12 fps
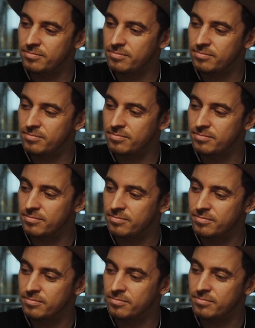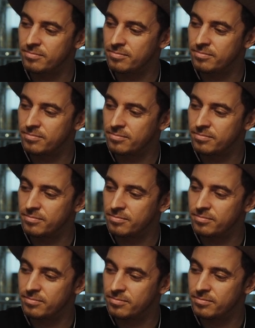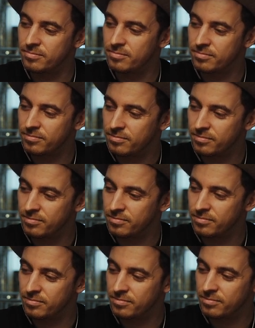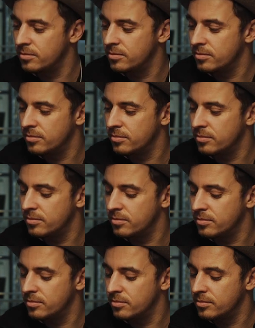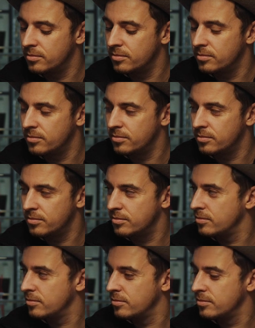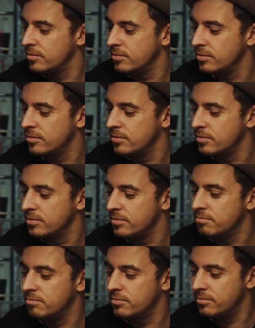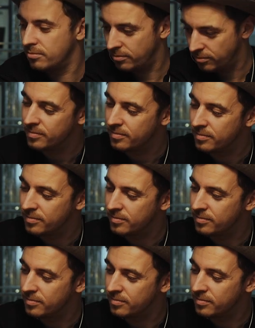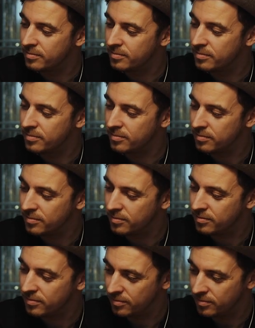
(not speaking)